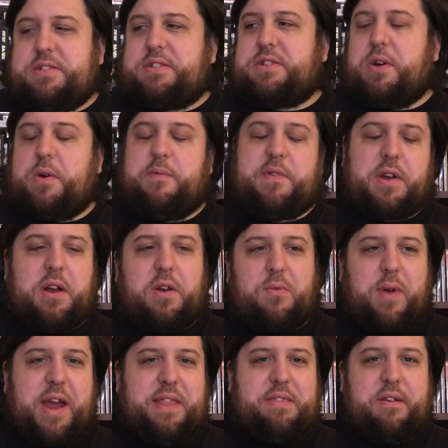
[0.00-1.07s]
so if you're going to
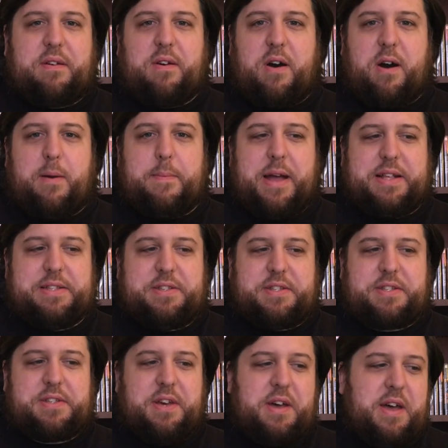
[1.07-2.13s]
write in the
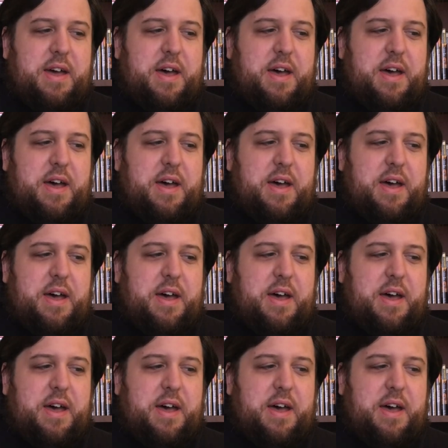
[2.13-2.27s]
comments